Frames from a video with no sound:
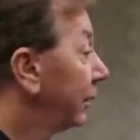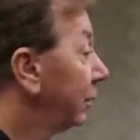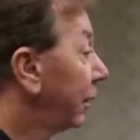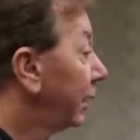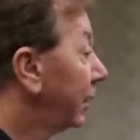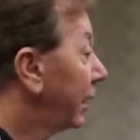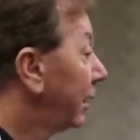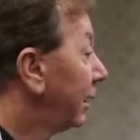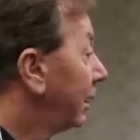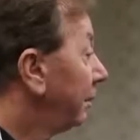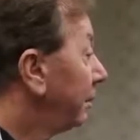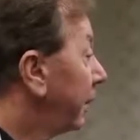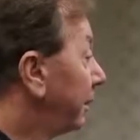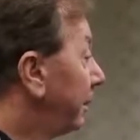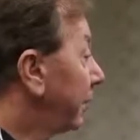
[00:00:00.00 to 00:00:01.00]
with it,
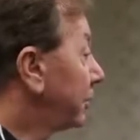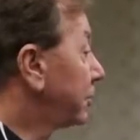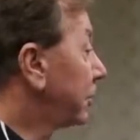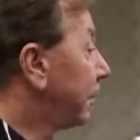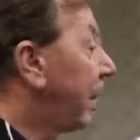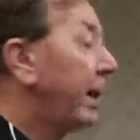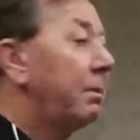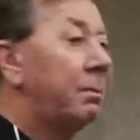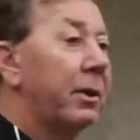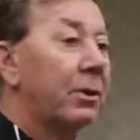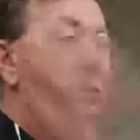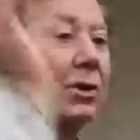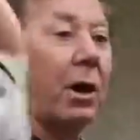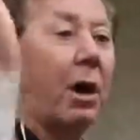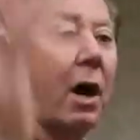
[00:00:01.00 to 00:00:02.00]
but it builds the brain,
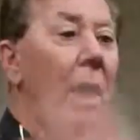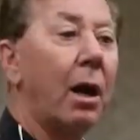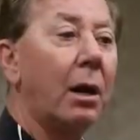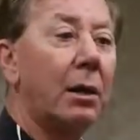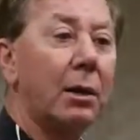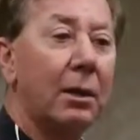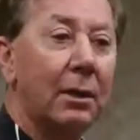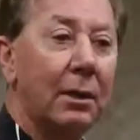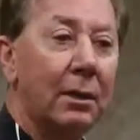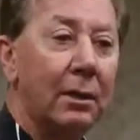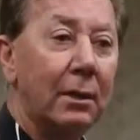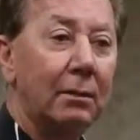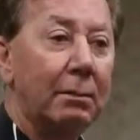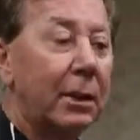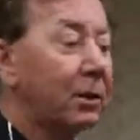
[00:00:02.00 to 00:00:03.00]
builds the heart,
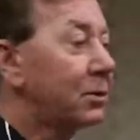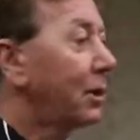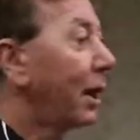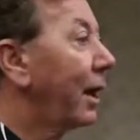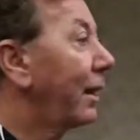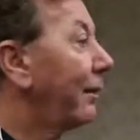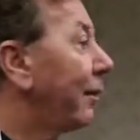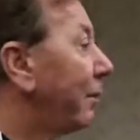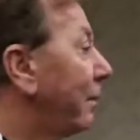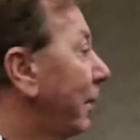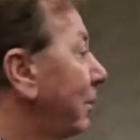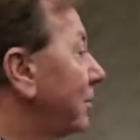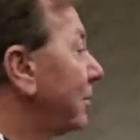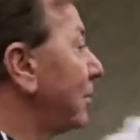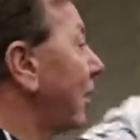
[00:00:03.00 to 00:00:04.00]
builds the liver,
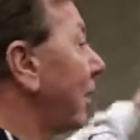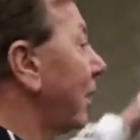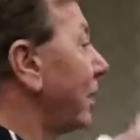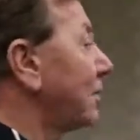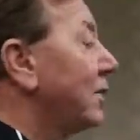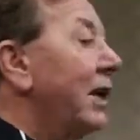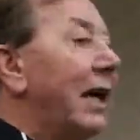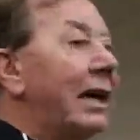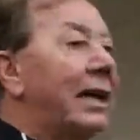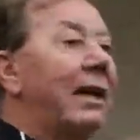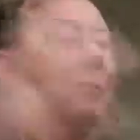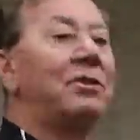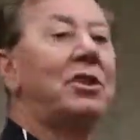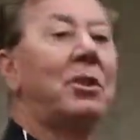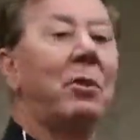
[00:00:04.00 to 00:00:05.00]
builds the organs,
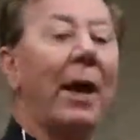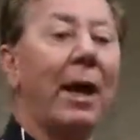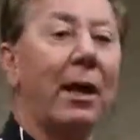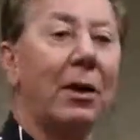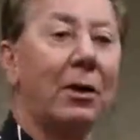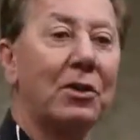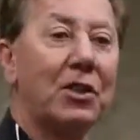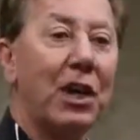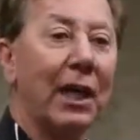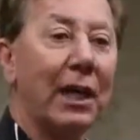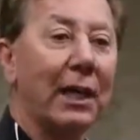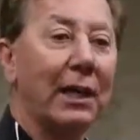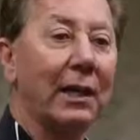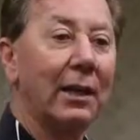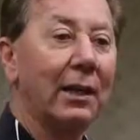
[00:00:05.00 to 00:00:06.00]
gives you
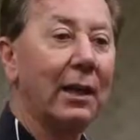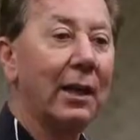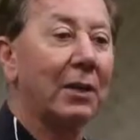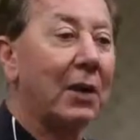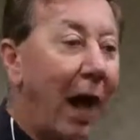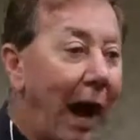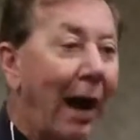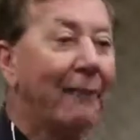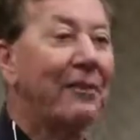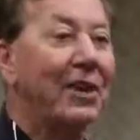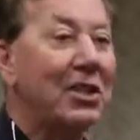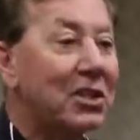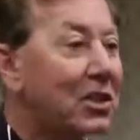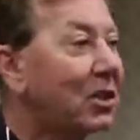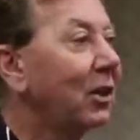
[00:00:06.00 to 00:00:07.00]
energy.
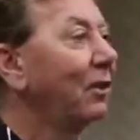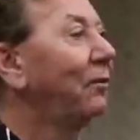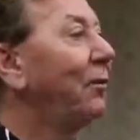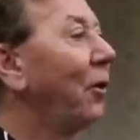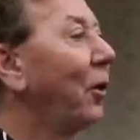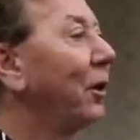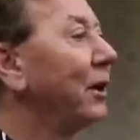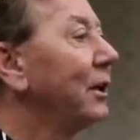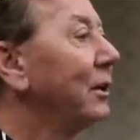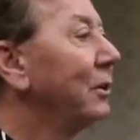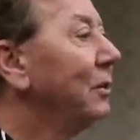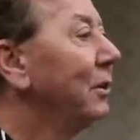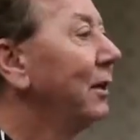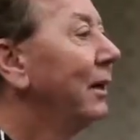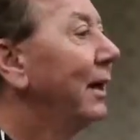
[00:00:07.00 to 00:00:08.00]
Coffee's good for
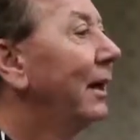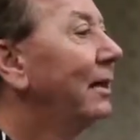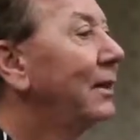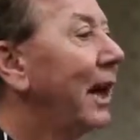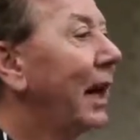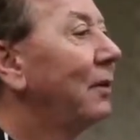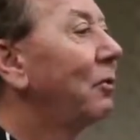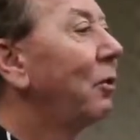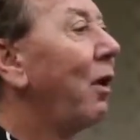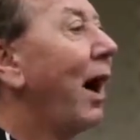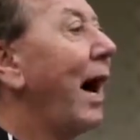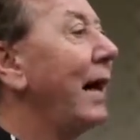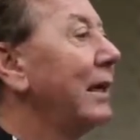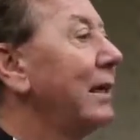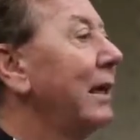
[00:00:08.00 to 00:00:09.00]
you, done
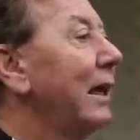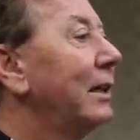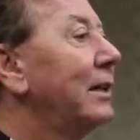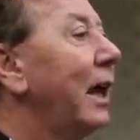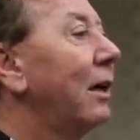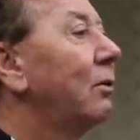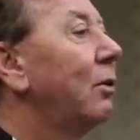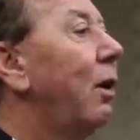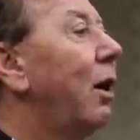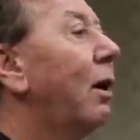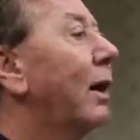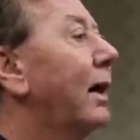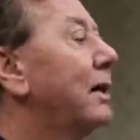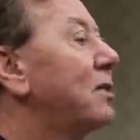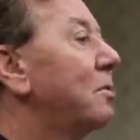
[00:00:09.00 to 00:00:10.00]
right. Done
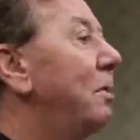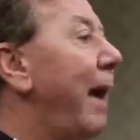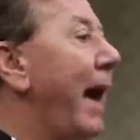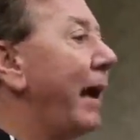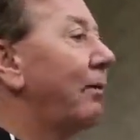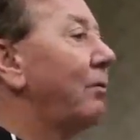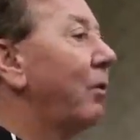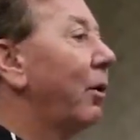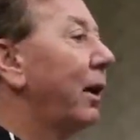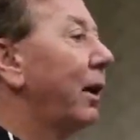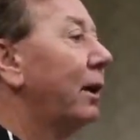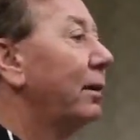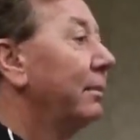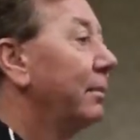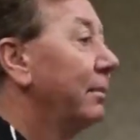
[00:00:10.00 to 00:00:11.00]
wrong, it's bad for
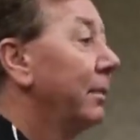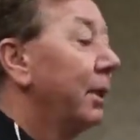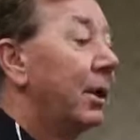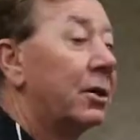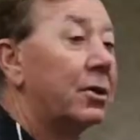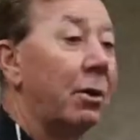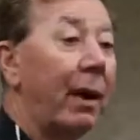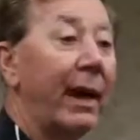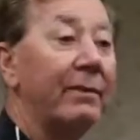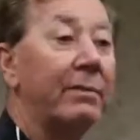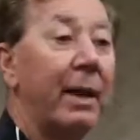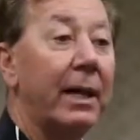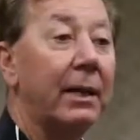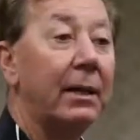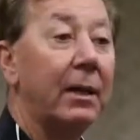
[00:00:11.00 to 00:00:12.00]
you. So I've
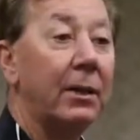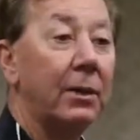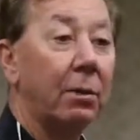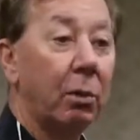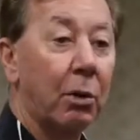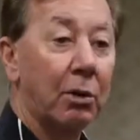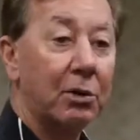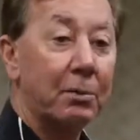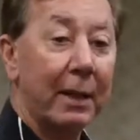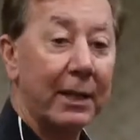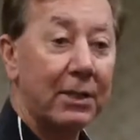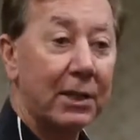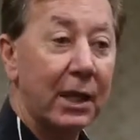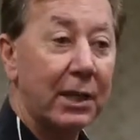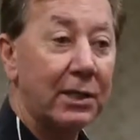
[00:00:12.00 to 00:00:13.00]
made the world's
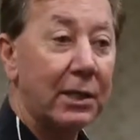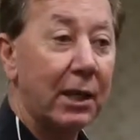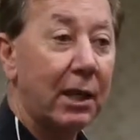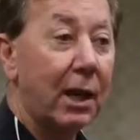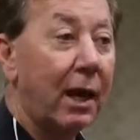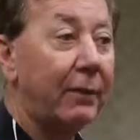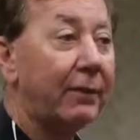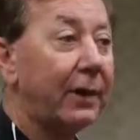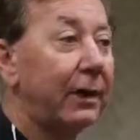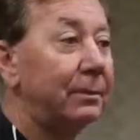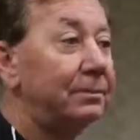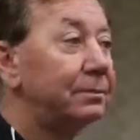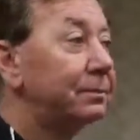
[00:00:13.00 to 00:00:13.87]
best tasting coffee.